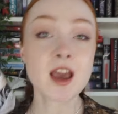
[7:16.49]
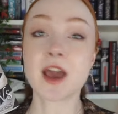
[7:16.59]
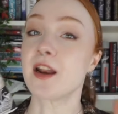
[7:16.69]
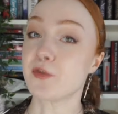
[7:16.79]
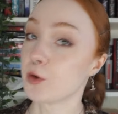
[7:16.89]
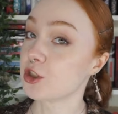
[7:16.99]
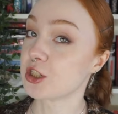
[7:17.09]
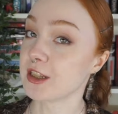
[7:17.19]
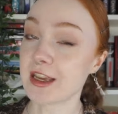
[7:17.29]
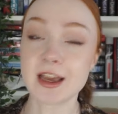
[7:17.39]
and
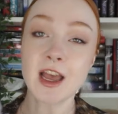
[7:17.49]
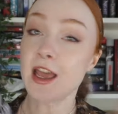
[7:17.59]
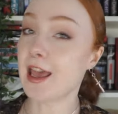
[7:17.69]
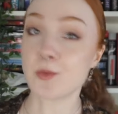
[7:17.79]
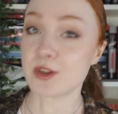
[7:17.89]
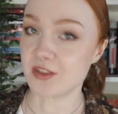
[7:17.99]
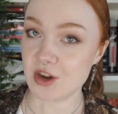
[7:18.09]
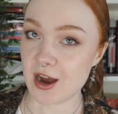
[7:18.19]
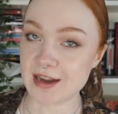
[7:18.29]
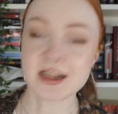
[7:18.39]
unfortunately it was not.